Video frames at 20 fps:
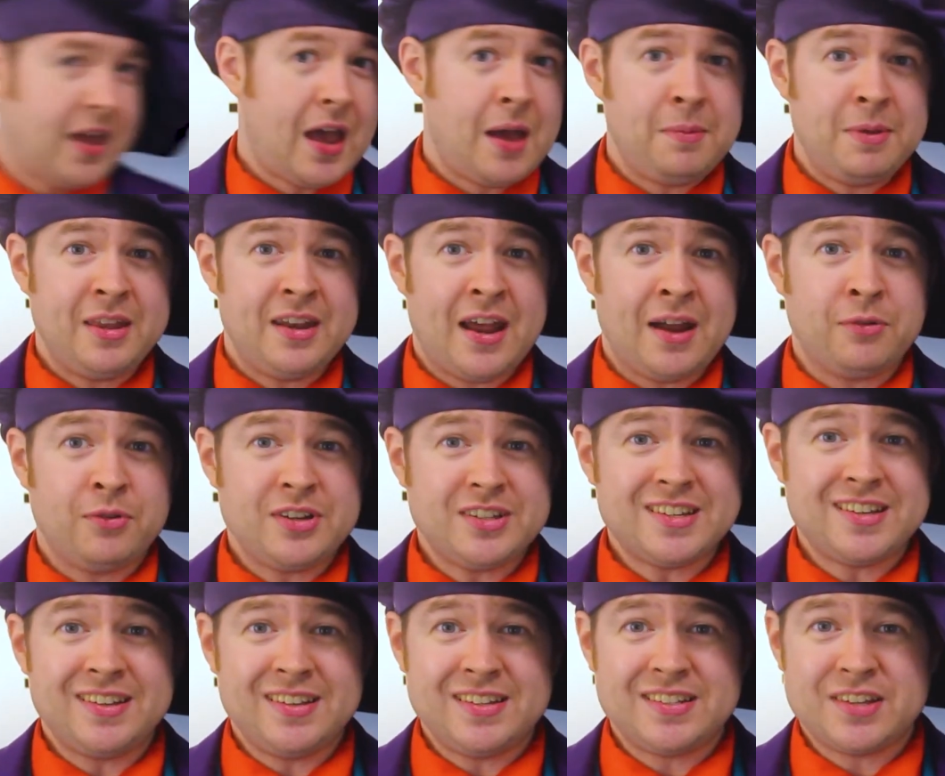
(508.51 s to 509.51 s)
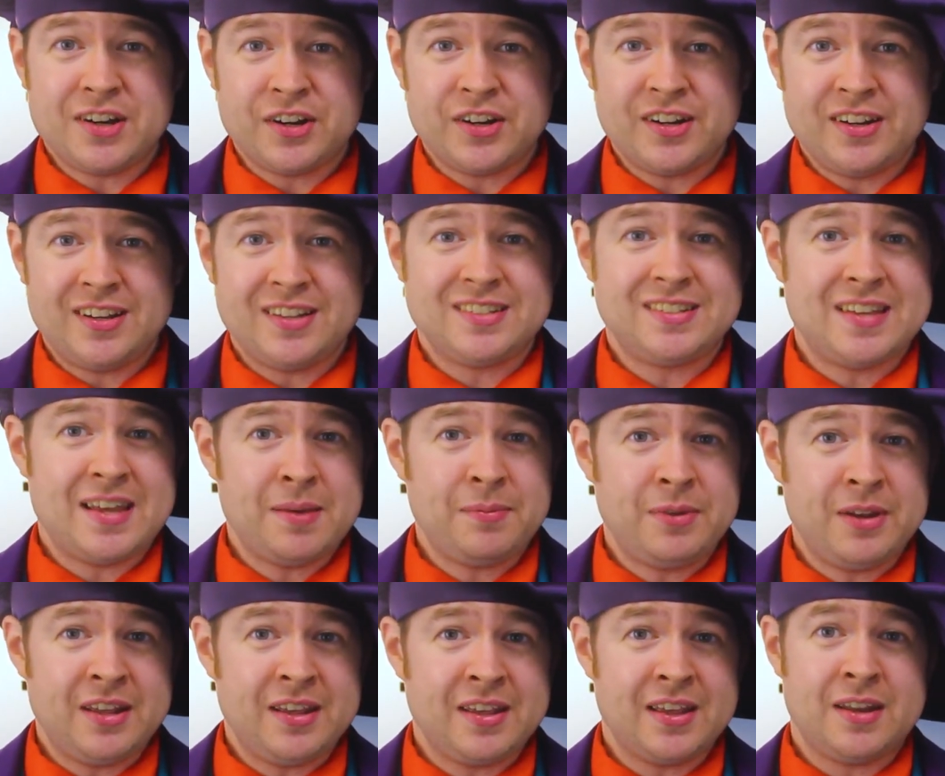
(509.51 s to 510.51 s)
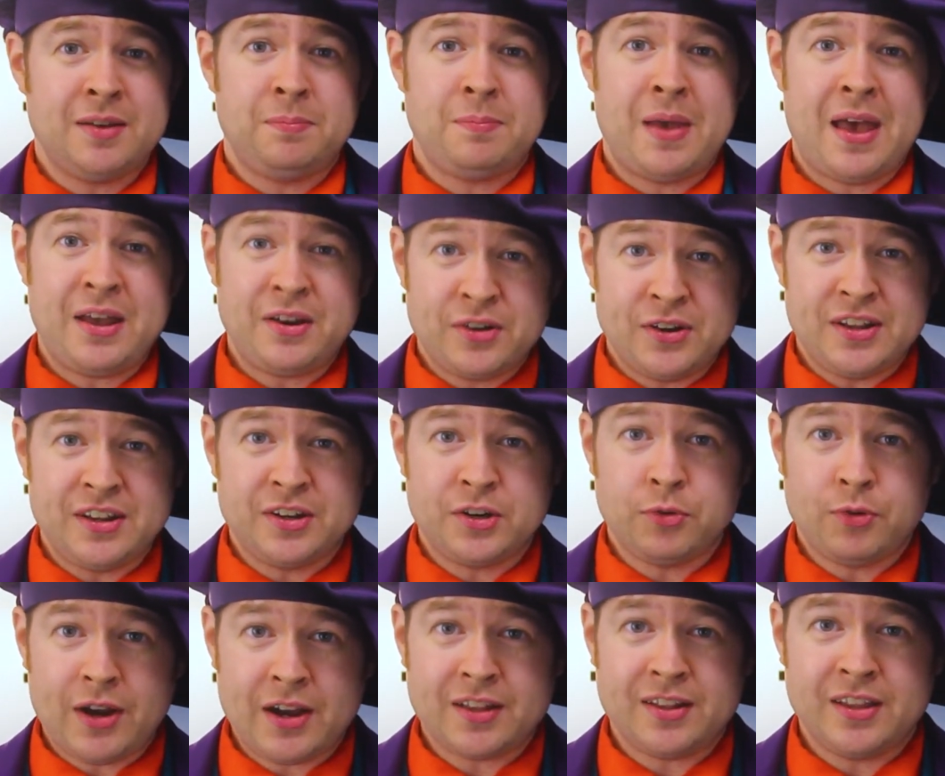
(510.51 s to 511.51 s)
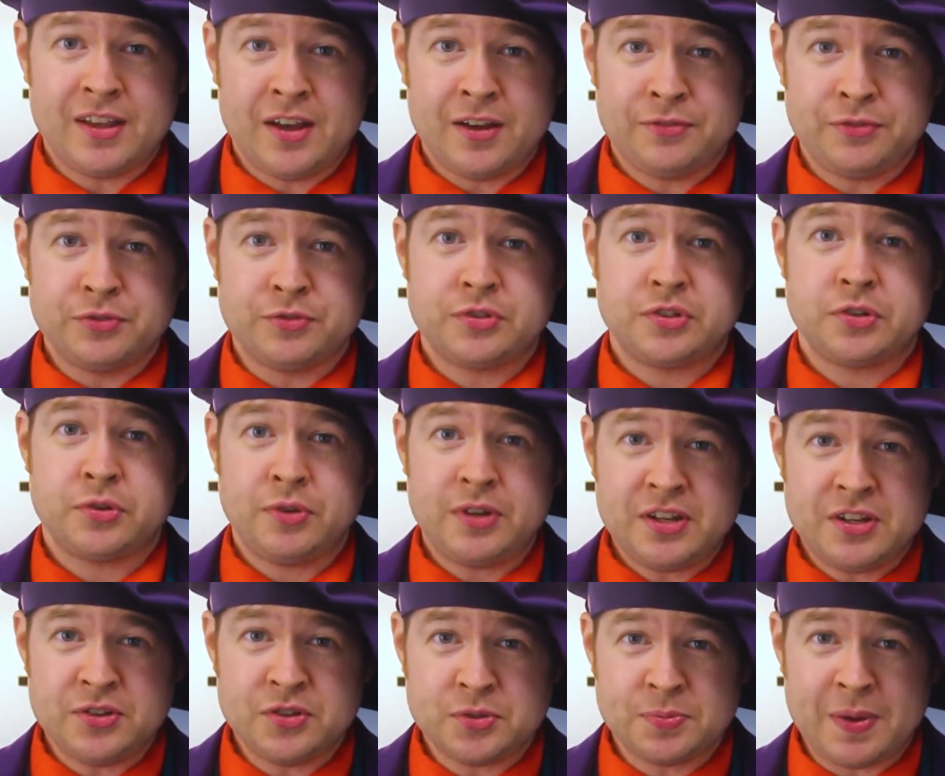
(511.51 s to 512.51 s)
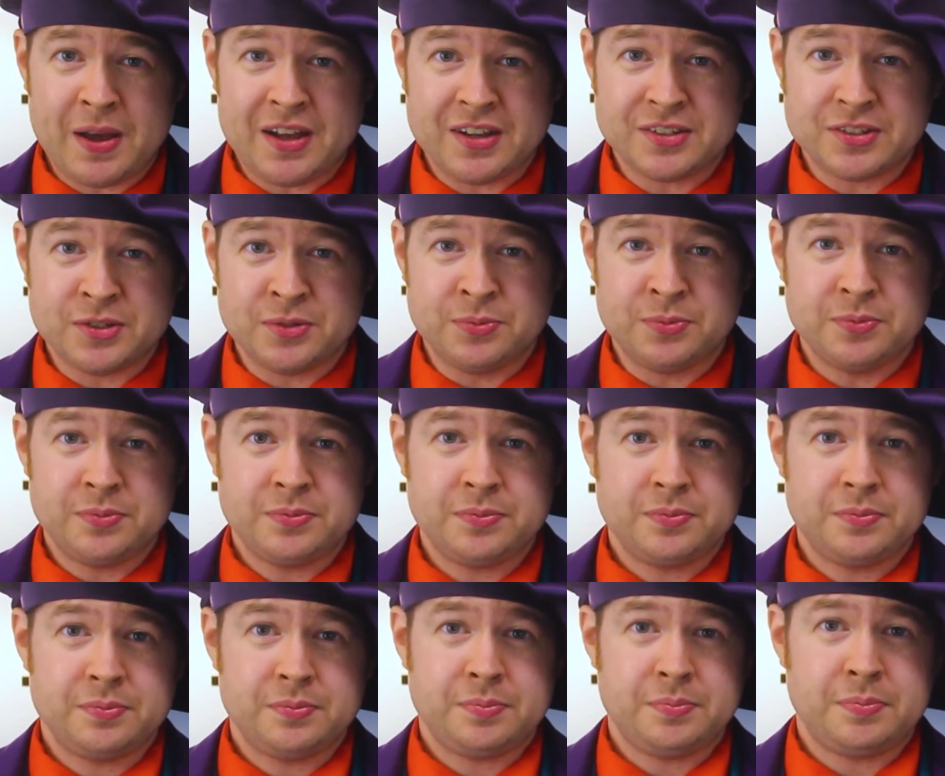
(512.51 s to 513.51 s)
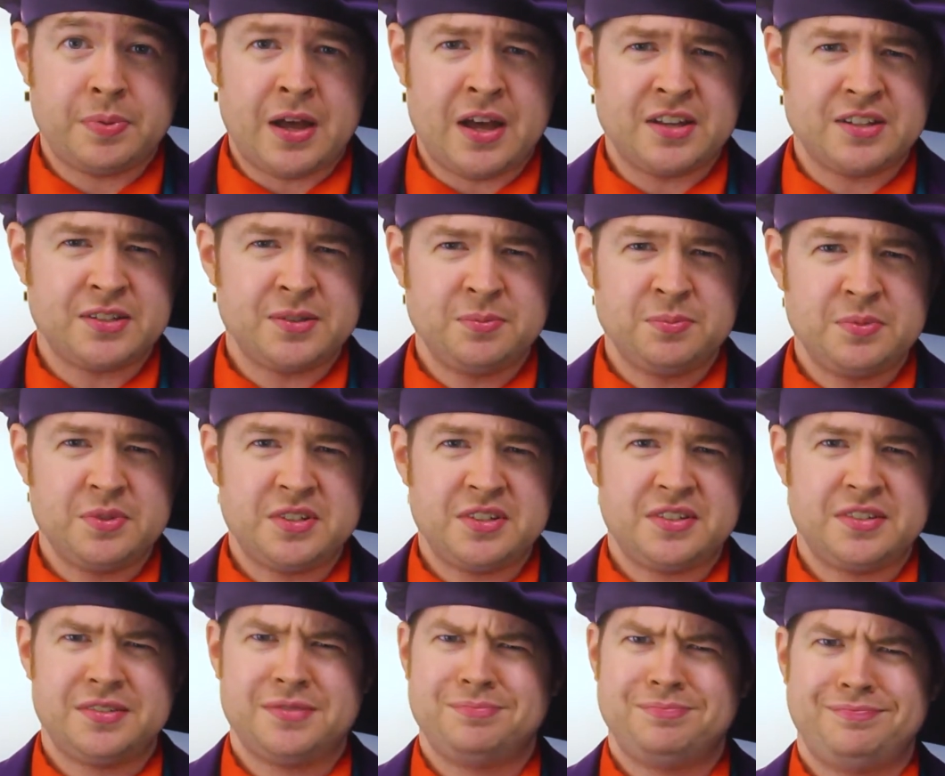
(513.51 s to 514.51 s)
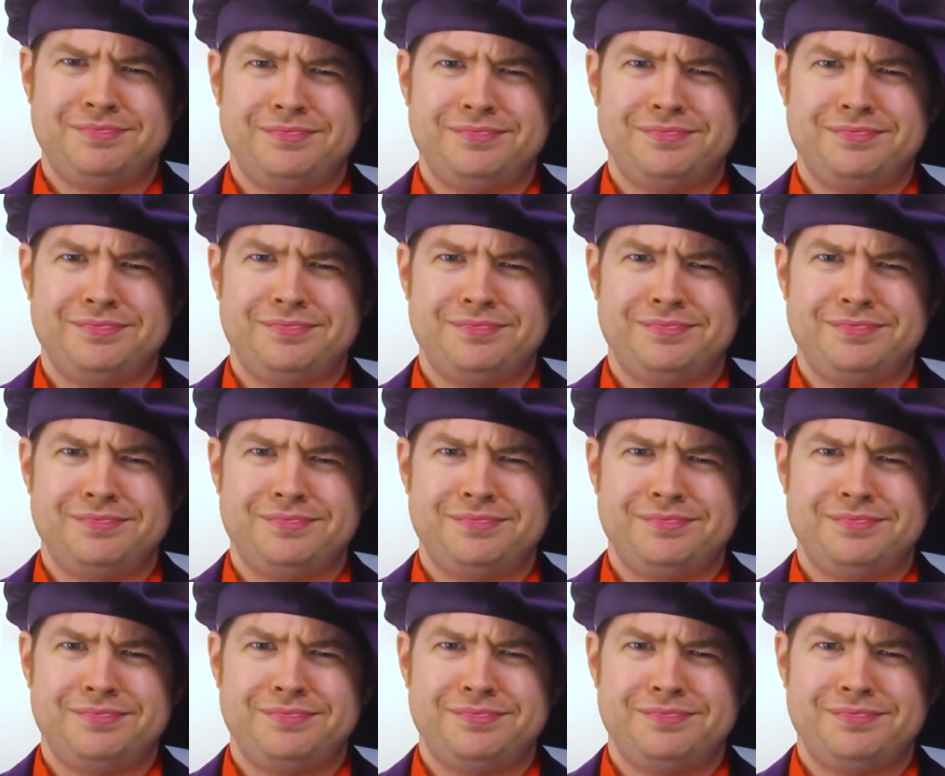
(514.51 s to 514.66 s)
I mean, I recently started examining and patterning directly off of screen-used possums?